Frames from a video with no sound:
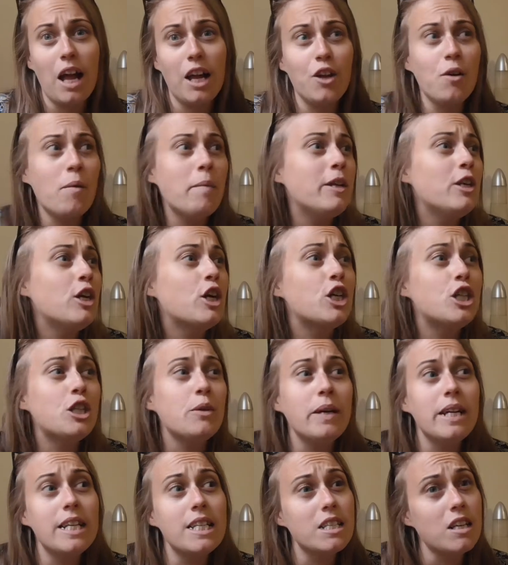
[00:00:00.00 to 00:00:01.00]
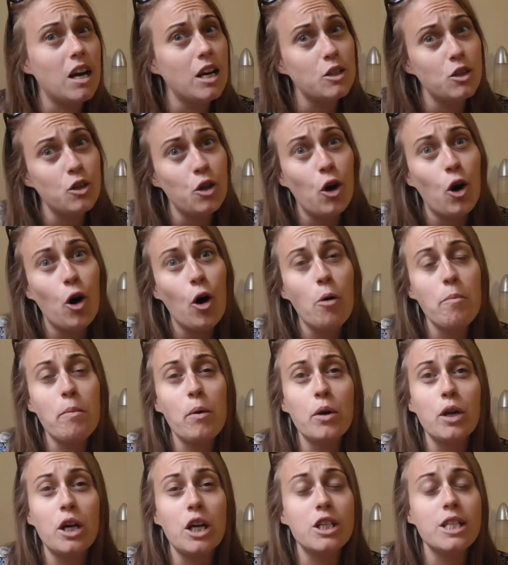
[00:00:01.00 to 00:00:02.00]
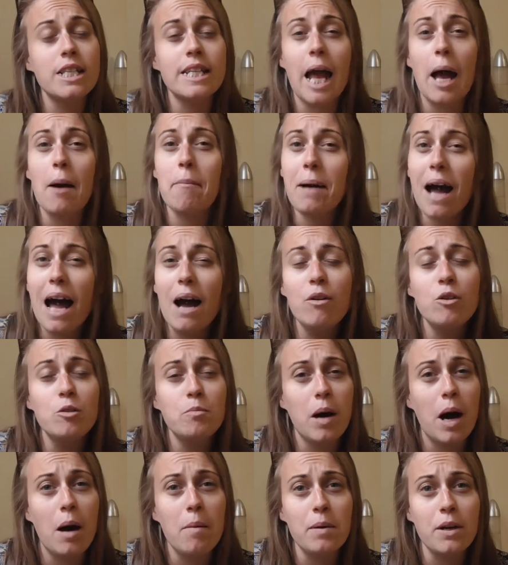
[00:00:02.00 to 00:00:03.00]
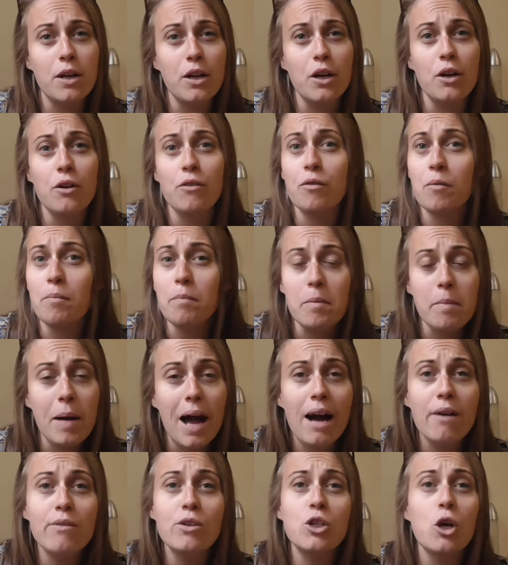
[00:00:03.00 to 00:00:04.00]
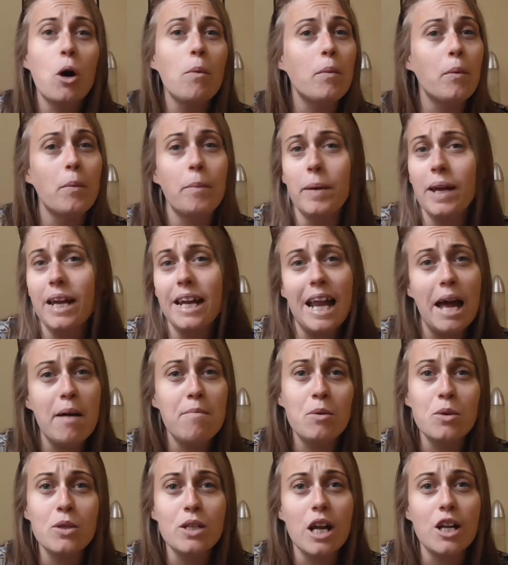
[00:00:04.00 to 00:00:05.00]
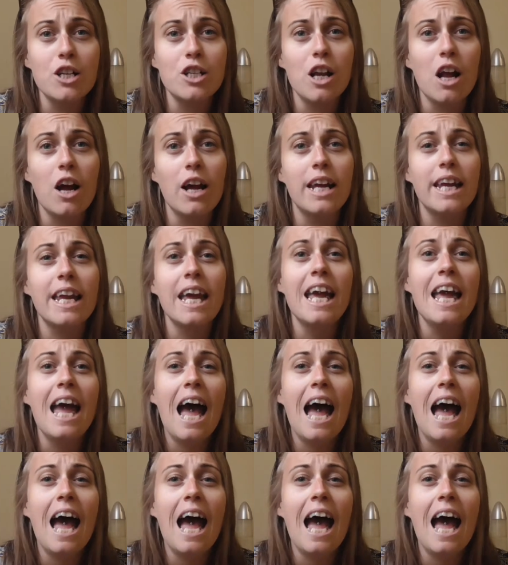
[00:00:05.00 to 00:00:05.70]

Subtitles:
I mean, you could do it inside on the hob, or you could just get a pound barbecue from the pound shop or B&M or such like.